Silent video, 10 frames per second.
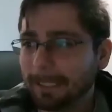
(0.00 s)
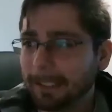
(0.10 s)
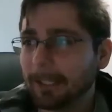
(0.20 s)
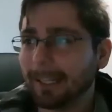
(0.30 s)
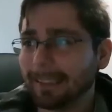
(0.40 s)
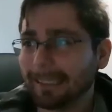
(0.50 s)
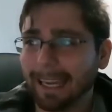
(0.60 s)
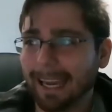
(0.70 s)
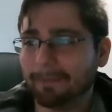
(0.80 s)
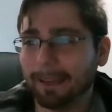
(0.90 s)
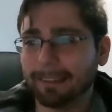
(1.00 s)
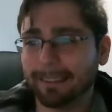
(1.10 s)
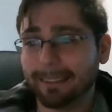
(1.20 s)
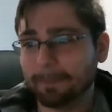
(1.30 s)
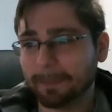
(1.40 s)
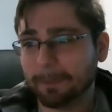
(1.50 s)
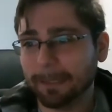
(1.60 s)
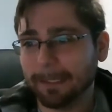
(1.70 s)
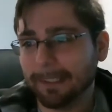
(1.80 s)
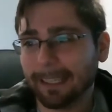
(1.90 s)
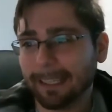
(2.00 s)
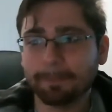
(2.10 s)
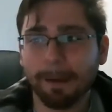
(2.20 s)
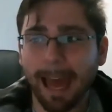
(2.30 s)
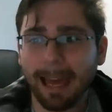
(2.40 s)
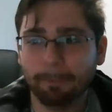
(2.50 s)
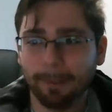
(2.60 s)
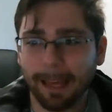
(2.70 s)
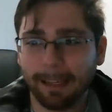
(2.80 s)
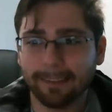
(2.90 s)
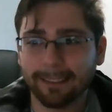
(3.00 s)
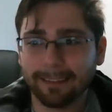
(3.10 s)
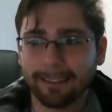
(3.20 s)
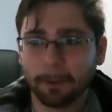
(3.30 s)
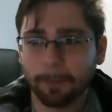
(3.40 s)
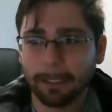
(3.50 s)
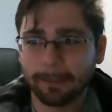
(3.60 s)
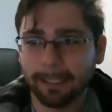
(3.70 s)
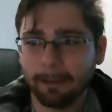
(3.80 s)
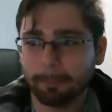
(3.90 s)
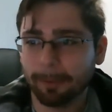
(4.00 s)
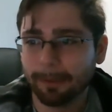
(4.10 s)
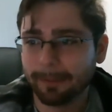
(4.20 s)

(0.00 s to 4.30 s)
good at the game. That's a tip to be good against bad players. That's not a real tip.